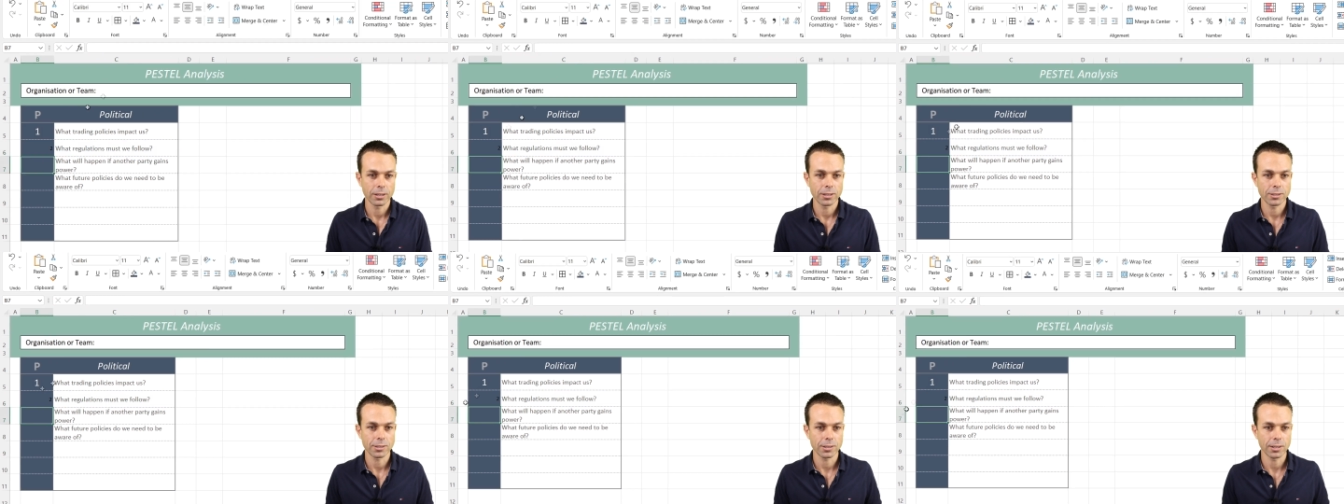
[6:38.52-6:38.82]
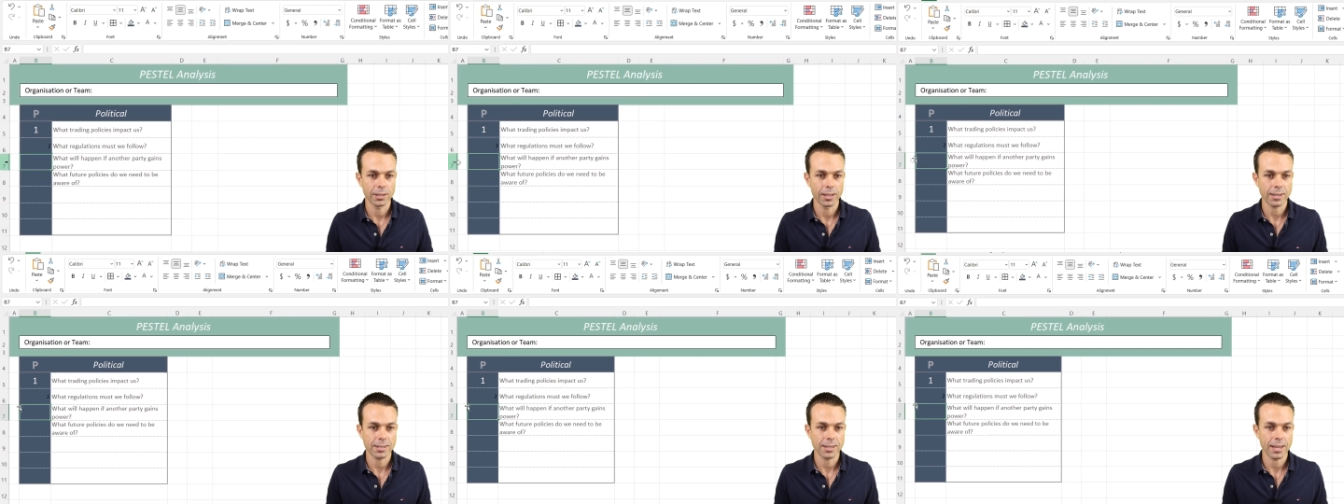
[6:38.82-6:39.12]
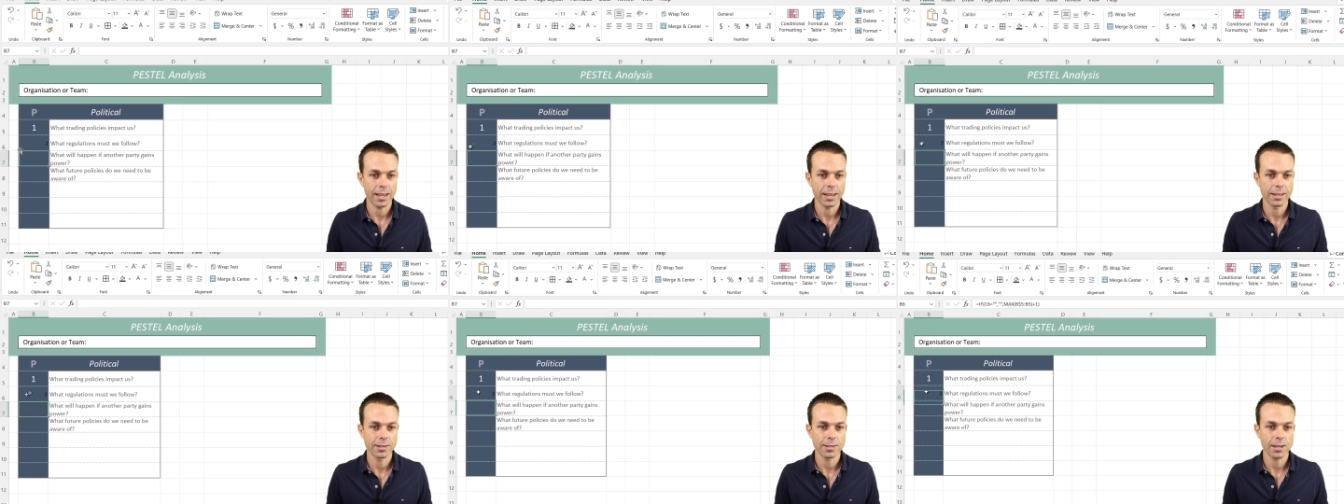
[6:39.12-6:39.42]
select
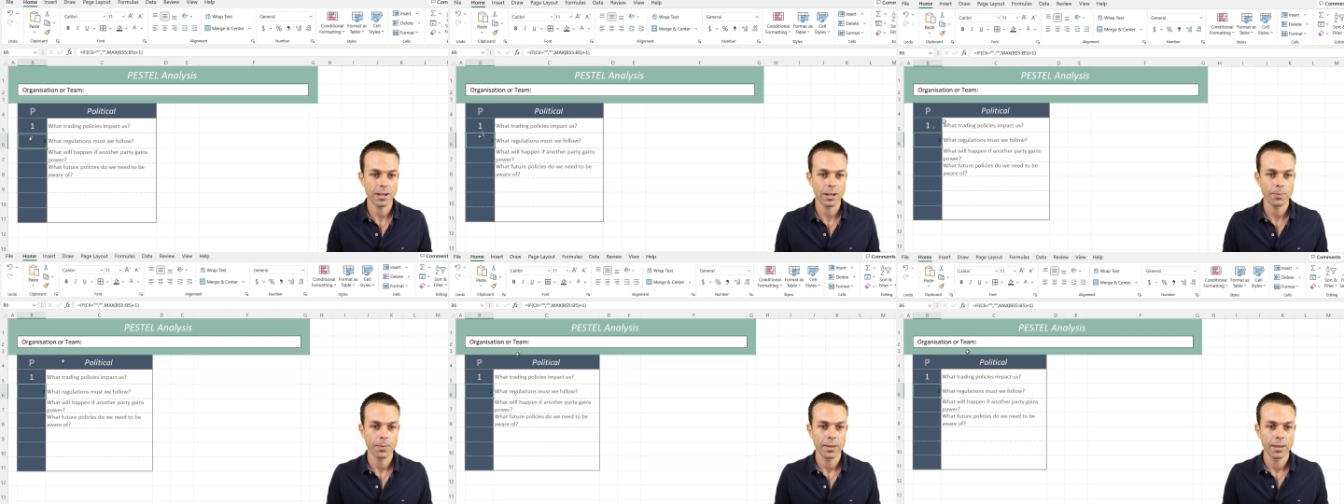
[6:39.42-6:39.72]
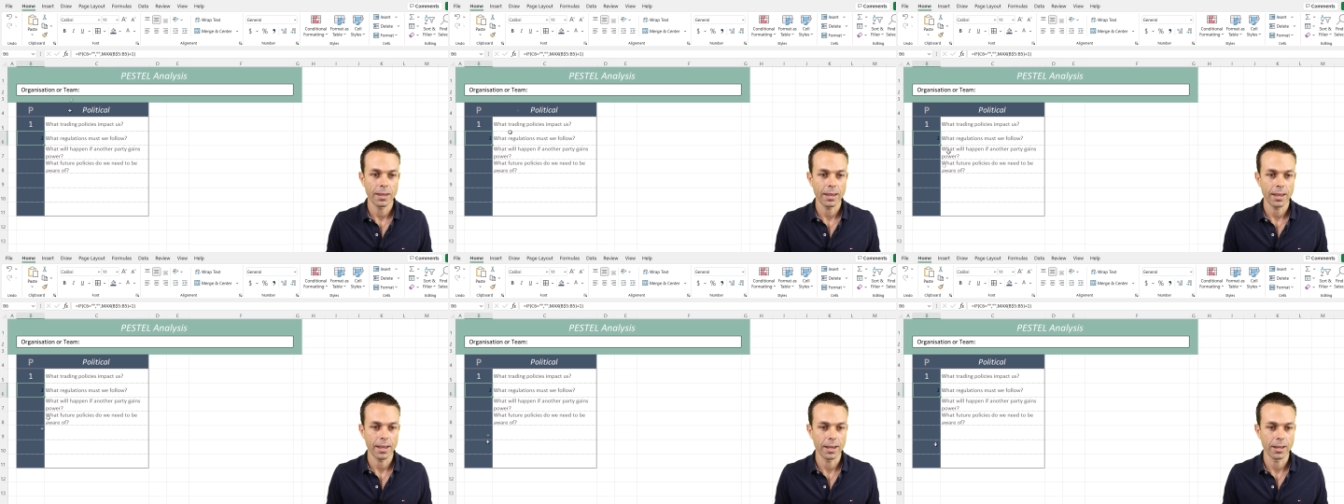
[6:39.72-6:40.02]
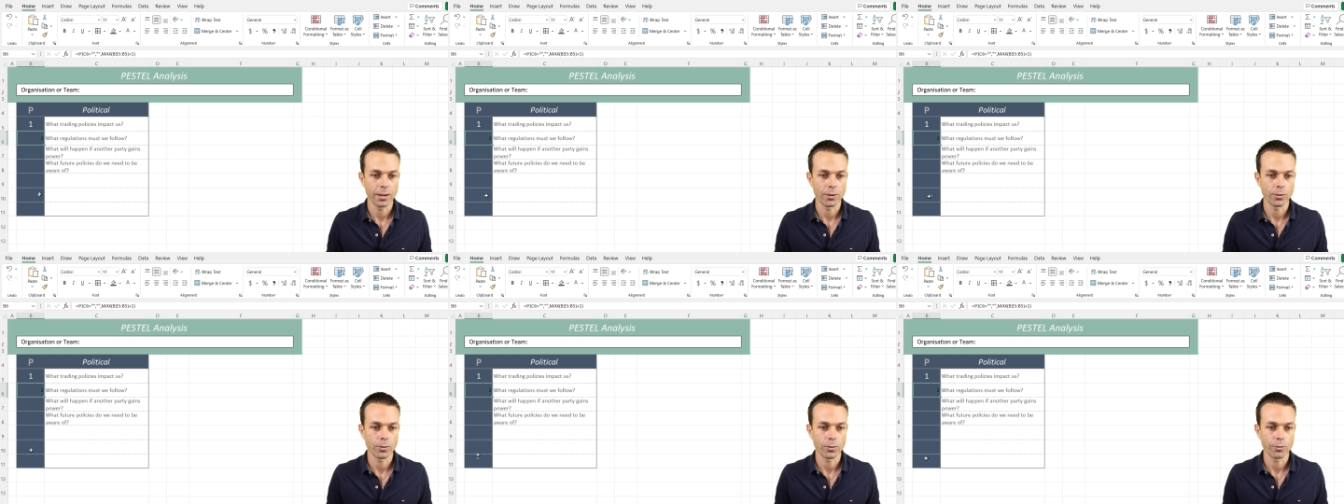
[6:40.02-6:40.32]
enter,
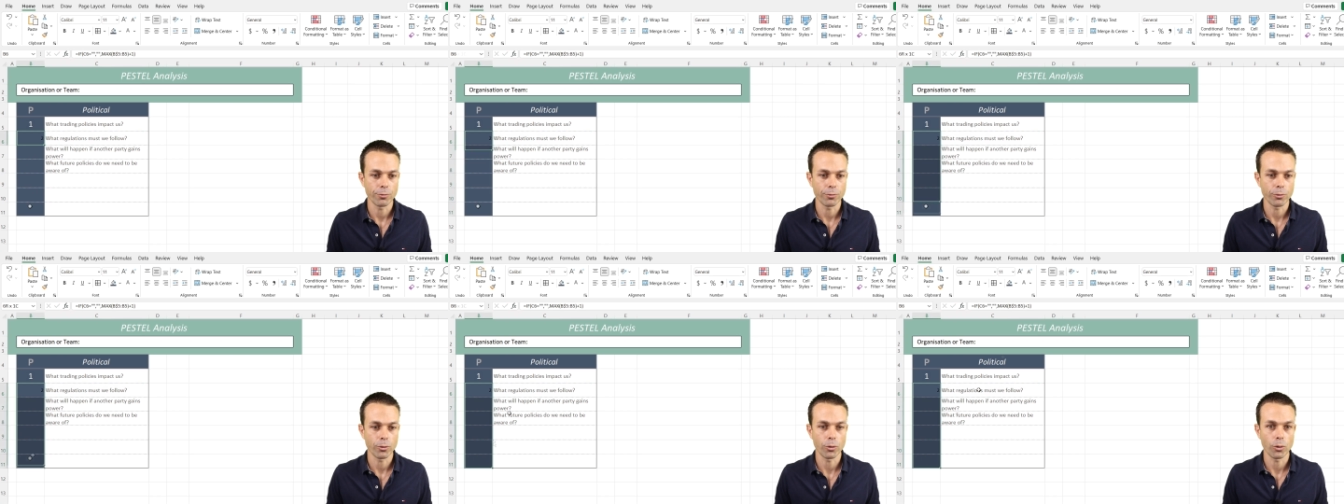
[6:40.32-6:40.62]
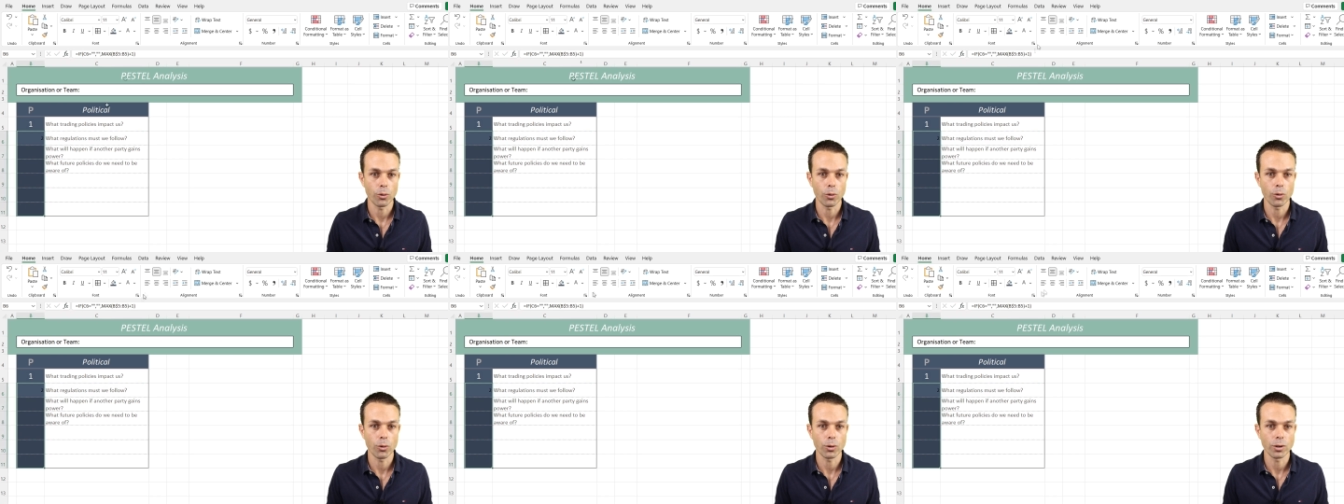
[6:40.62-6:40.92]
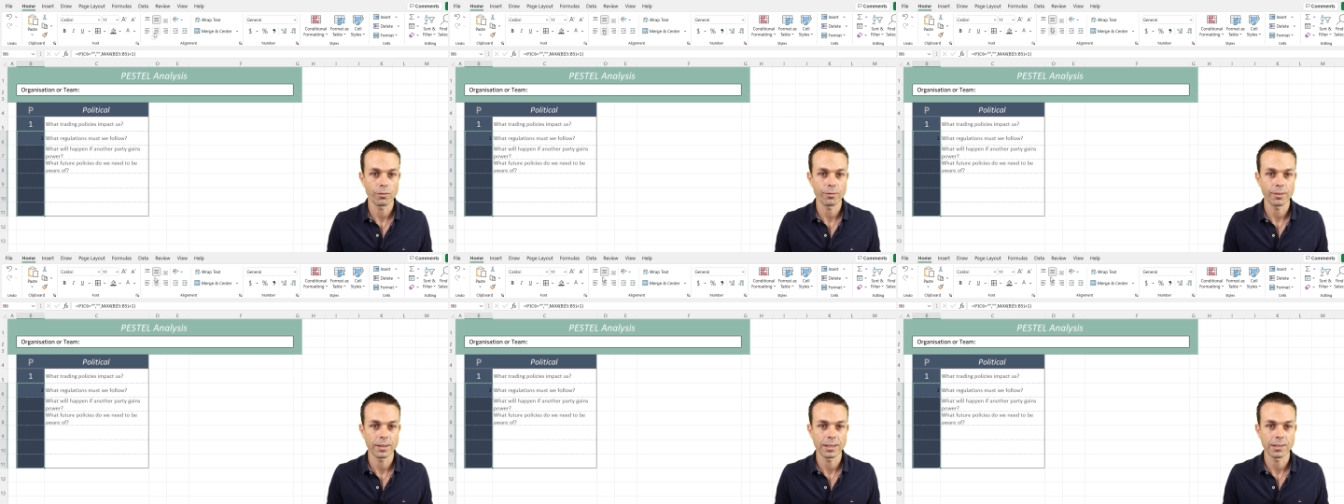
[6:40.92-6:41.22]
and for
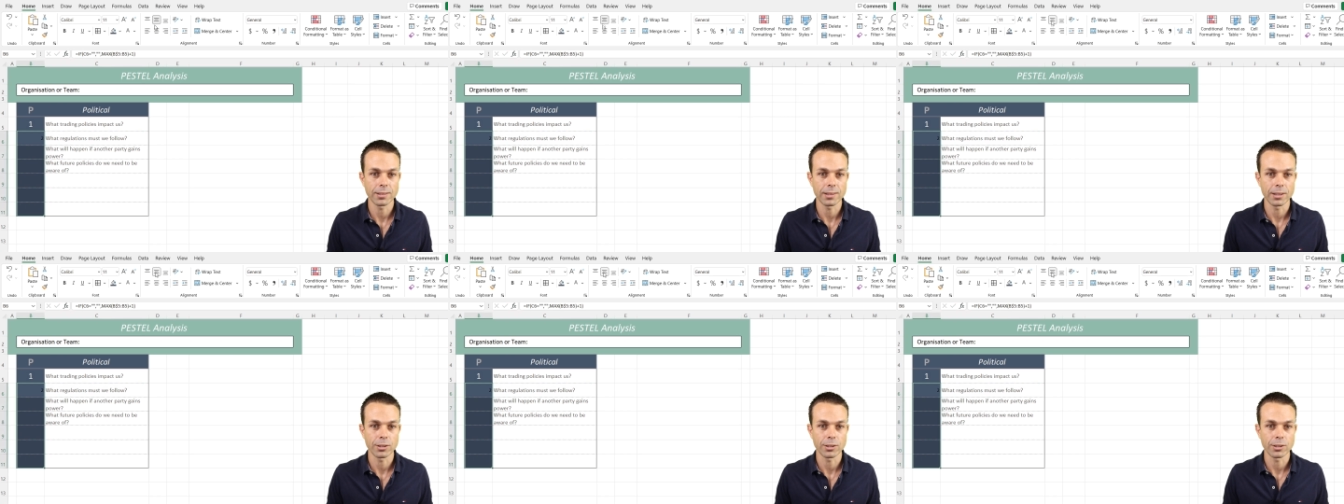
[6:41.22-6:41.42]
all of these,